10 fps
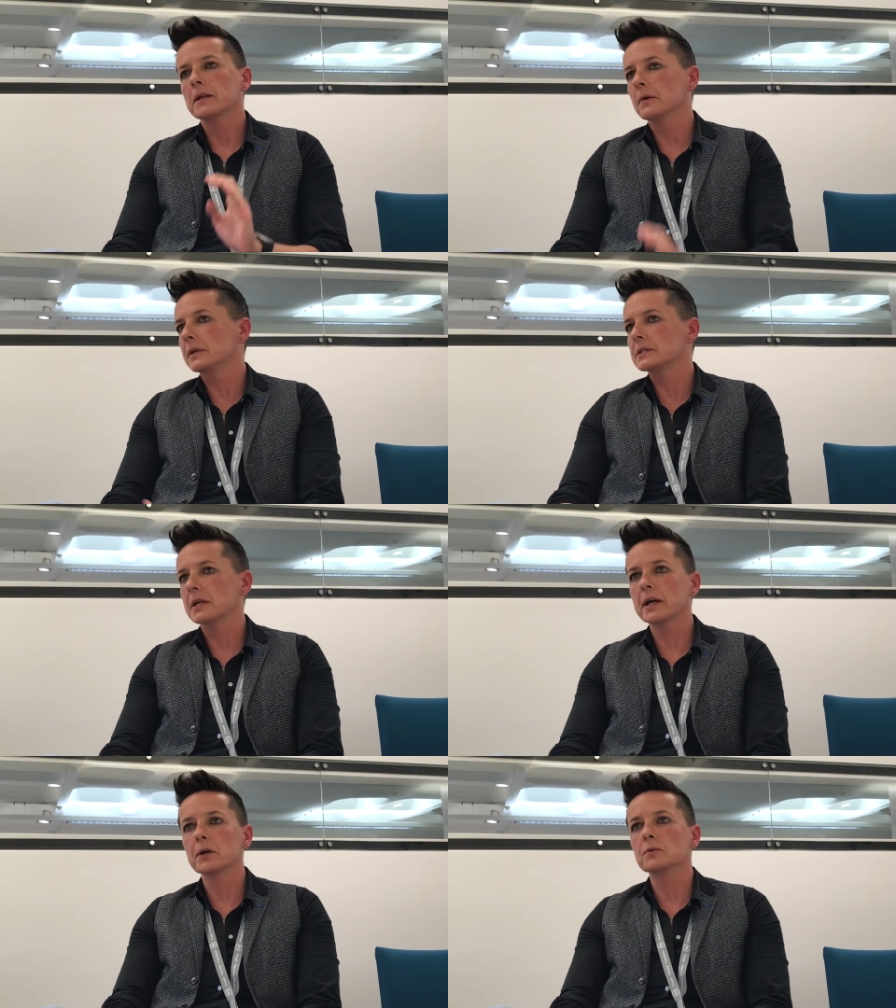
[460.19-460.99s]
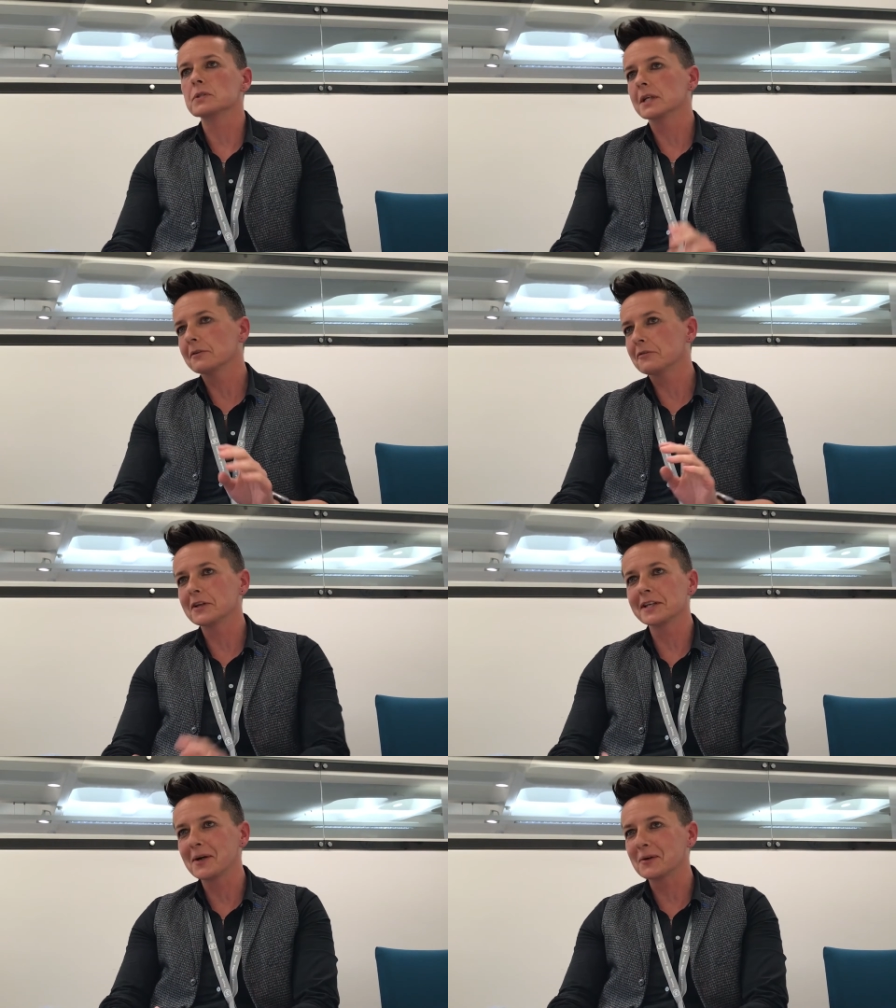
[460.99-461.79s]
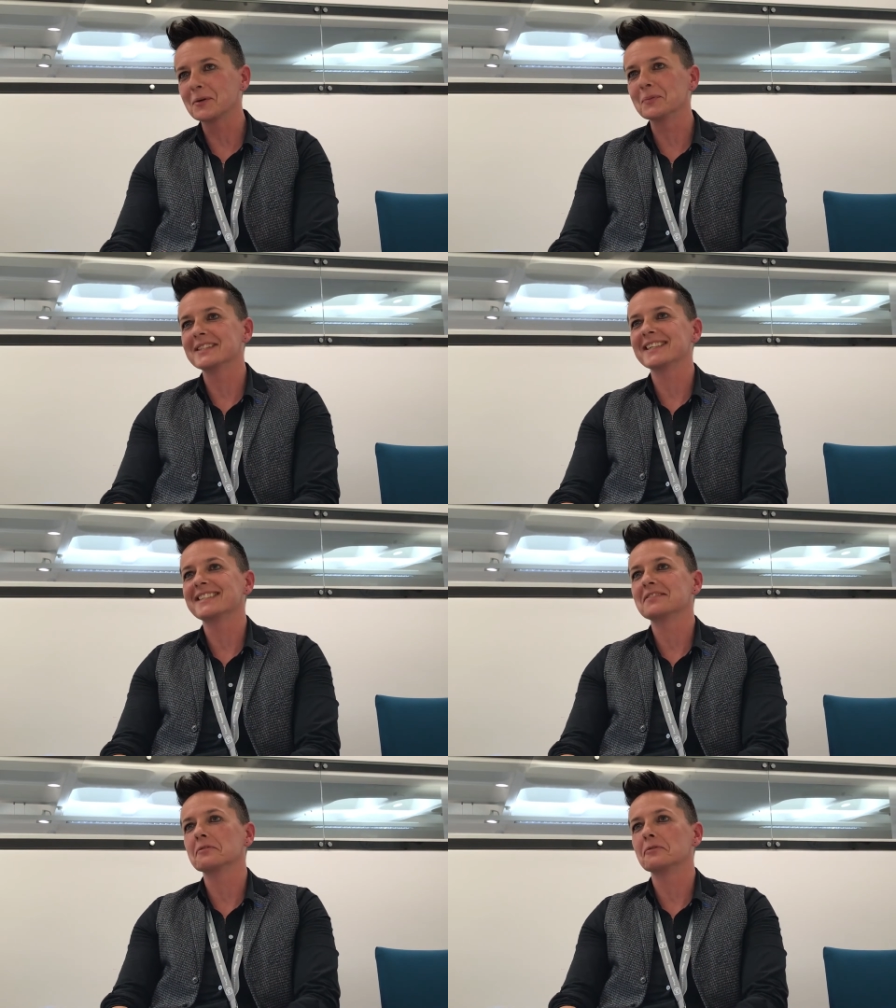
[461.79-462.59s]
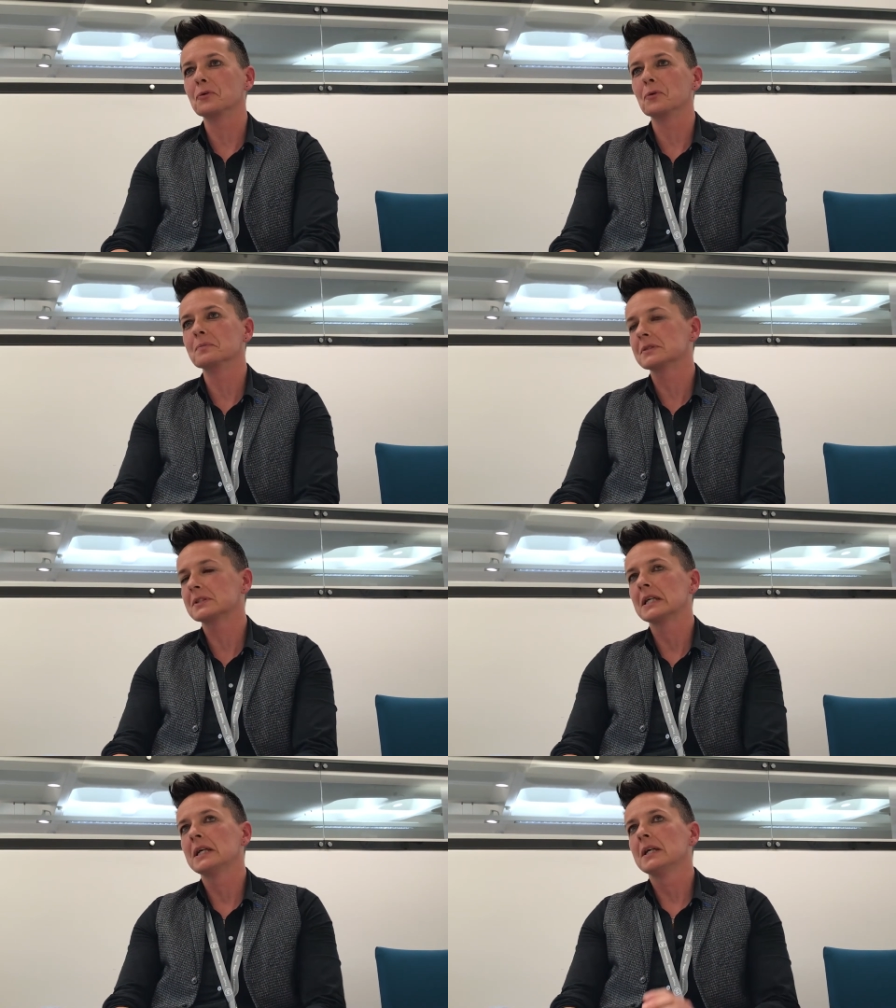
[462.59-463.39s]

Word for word: going to housing, filling out accommodation forms,